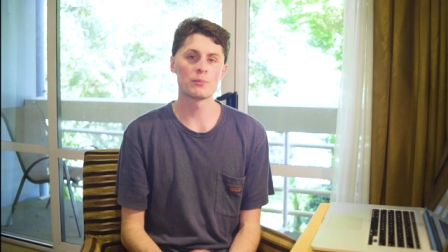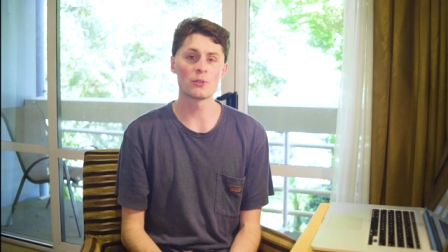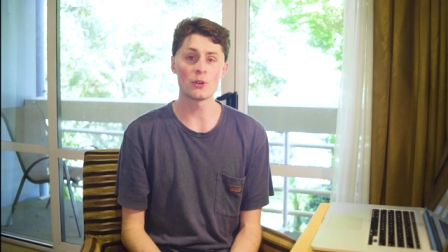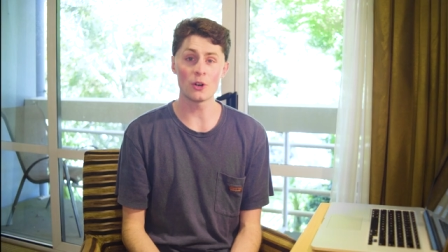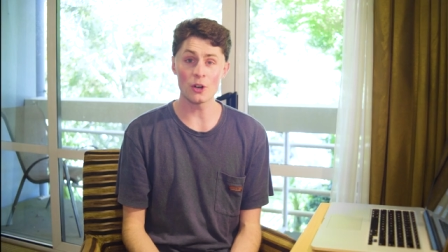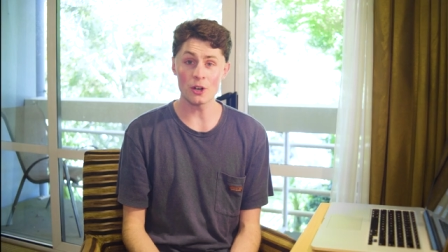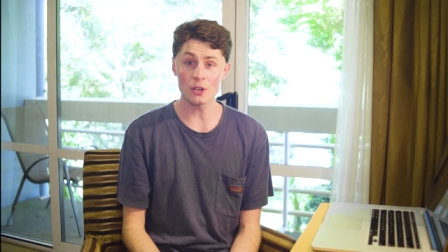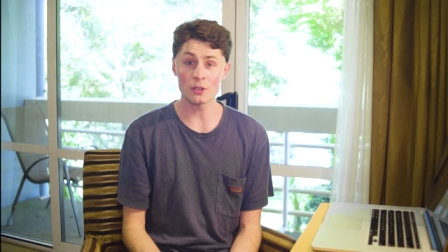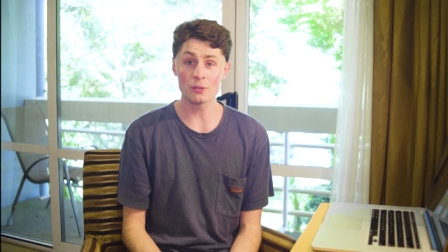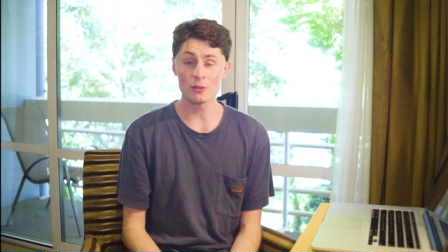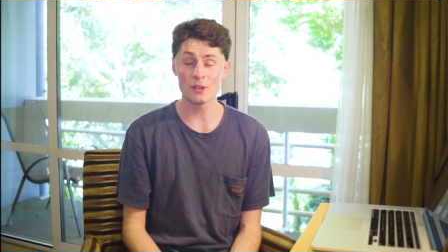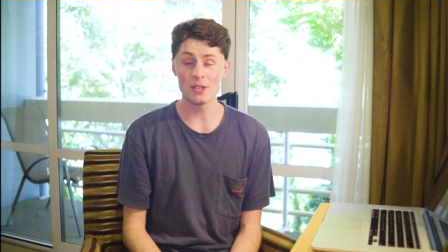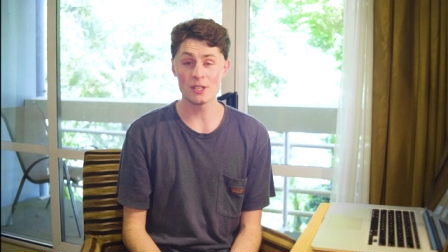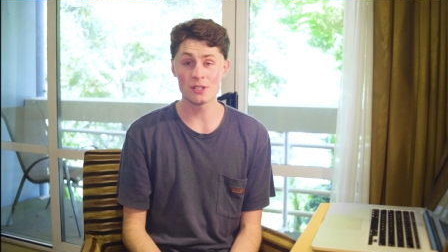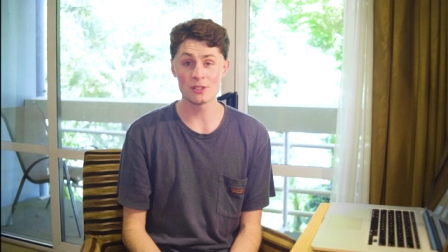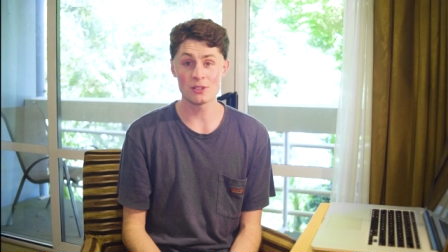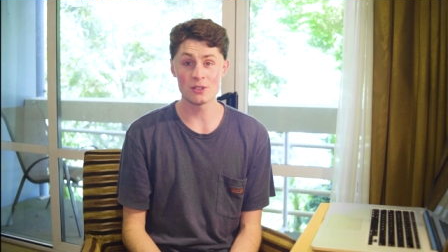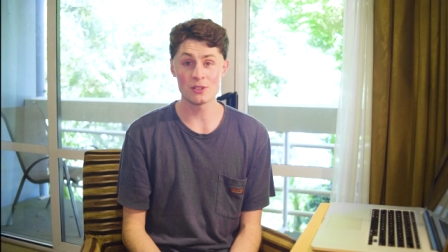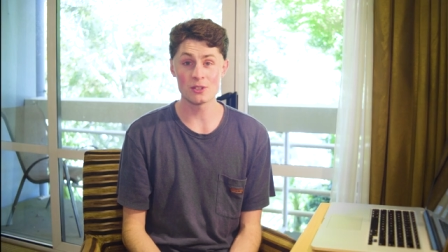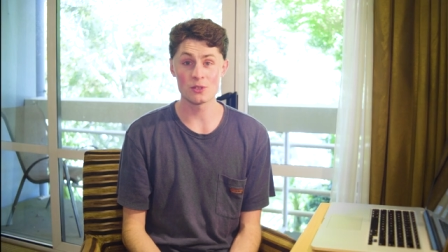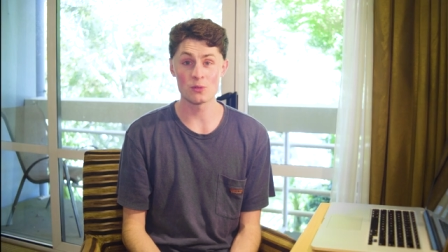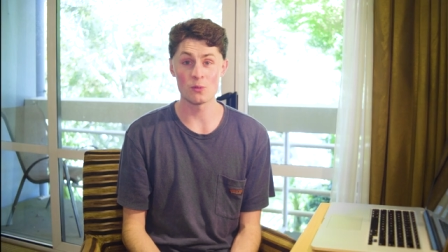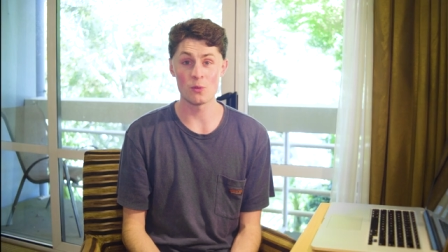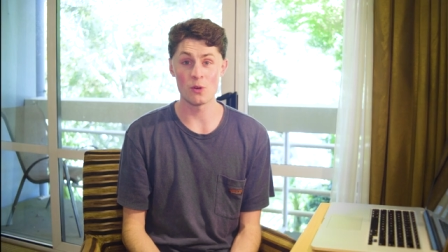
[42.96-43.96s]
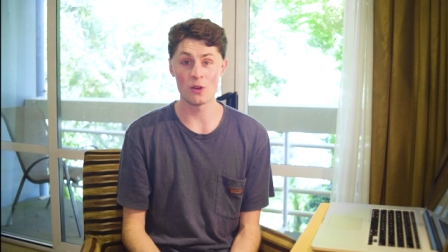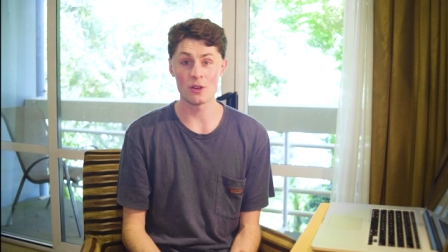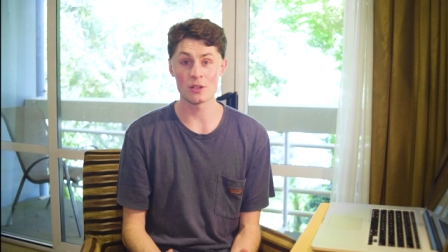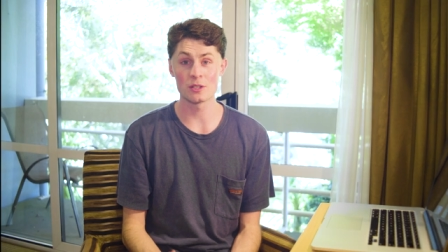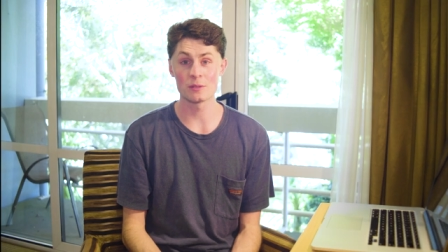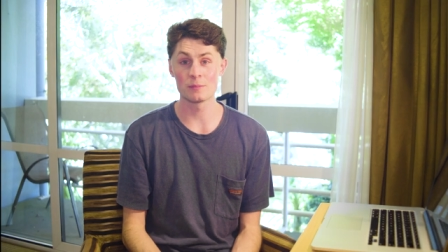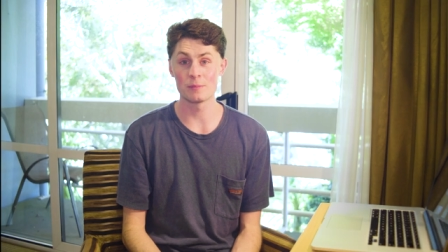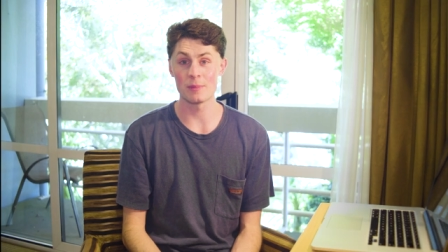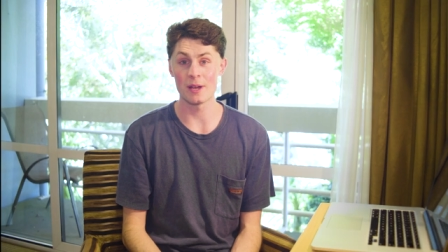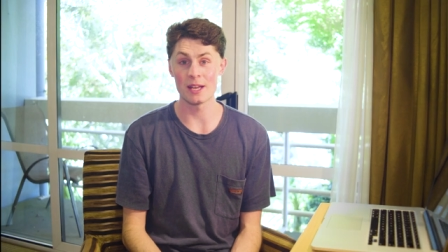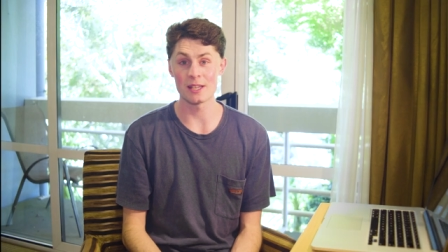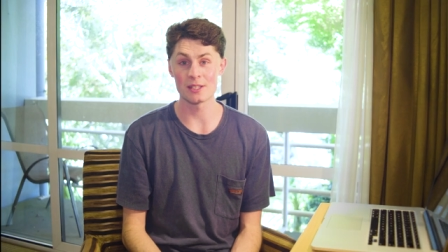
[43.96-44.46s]
Product research
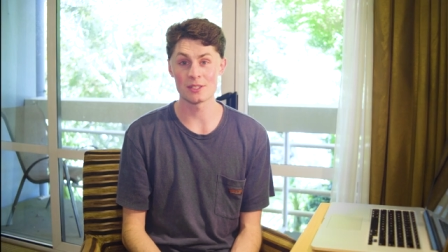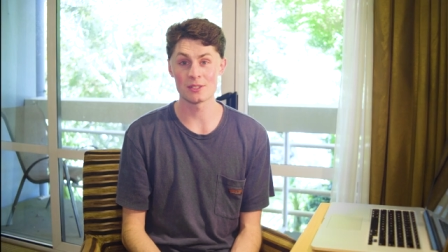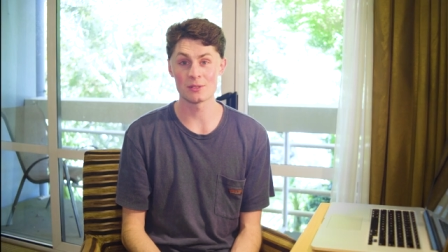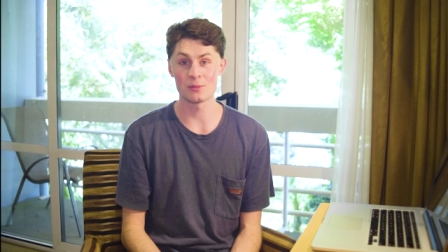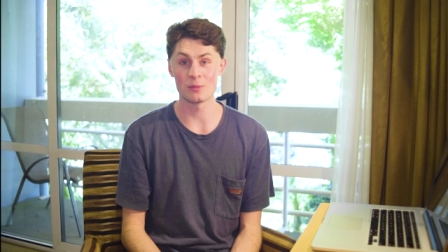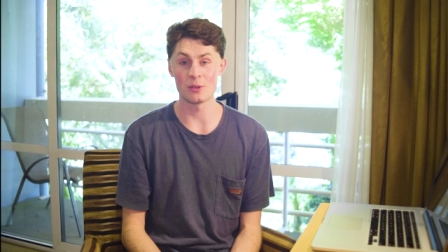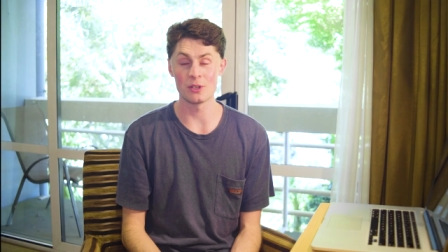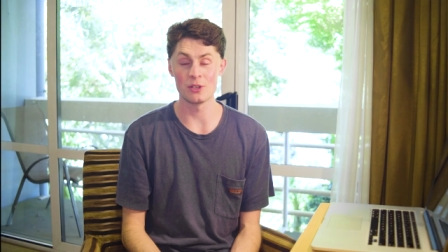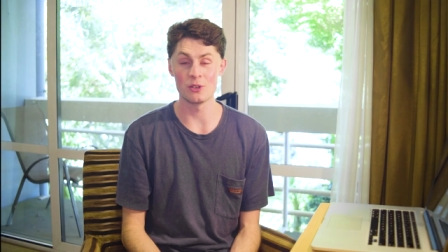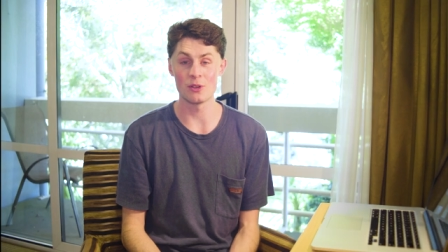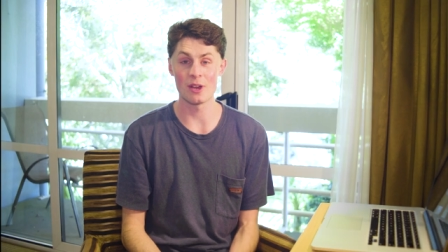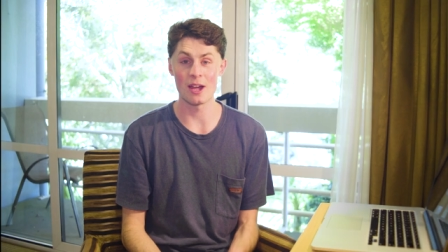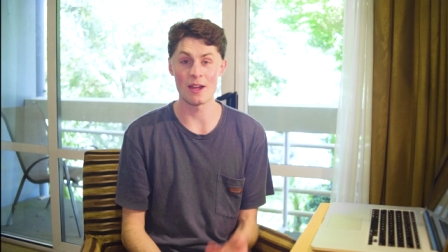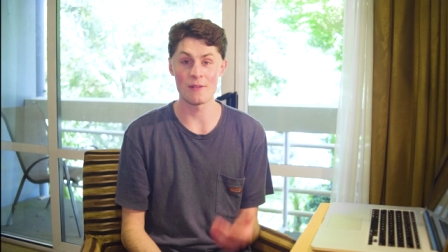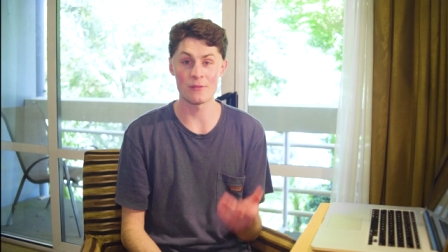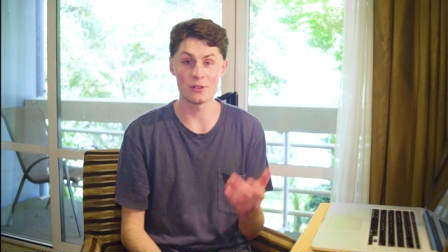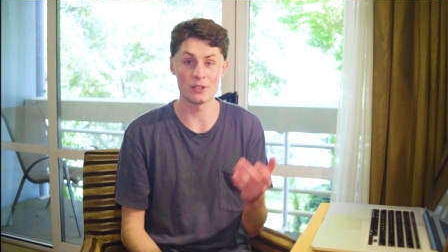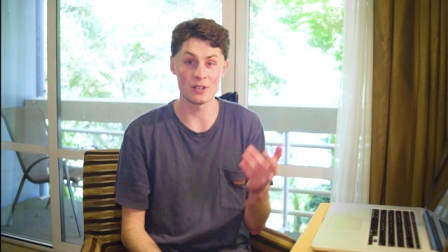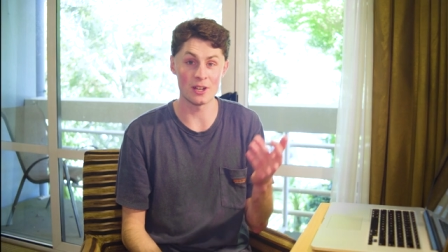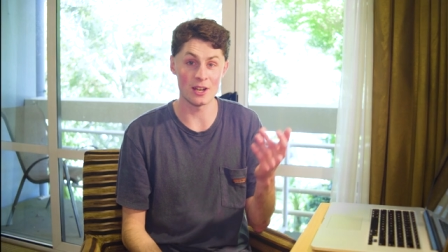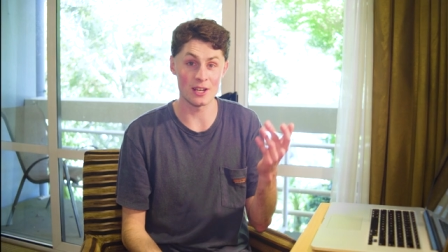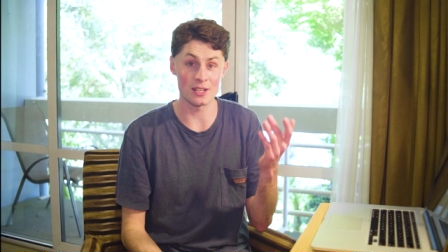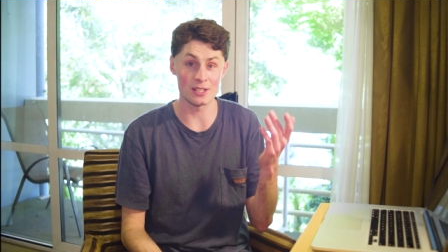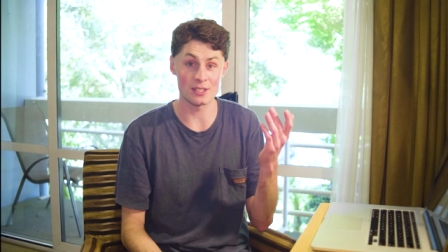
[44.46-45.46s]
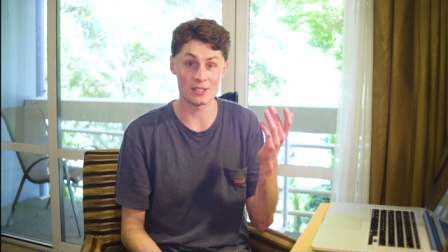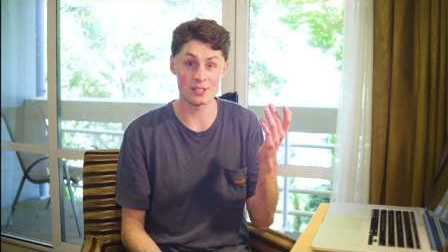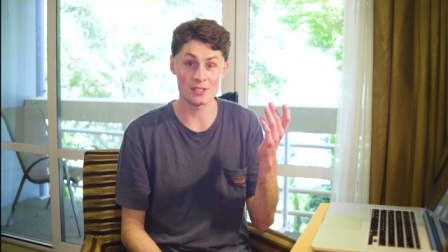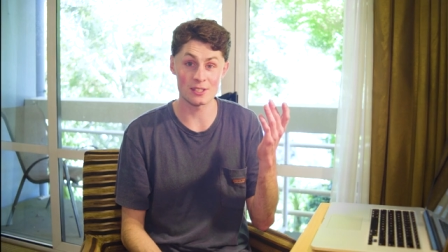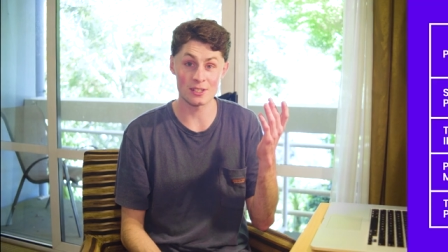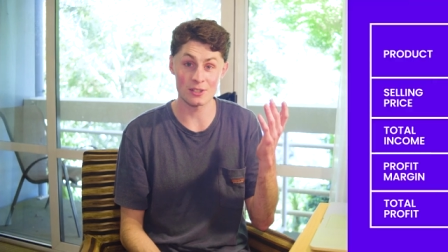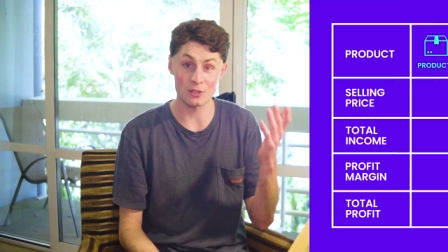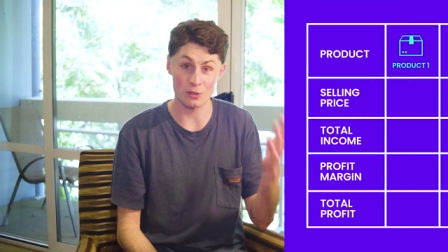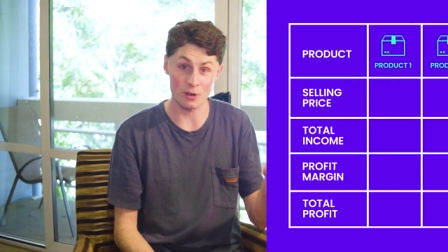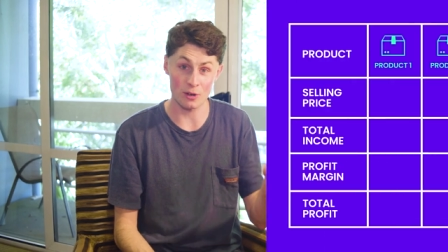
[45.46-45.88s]
works best when you have a nice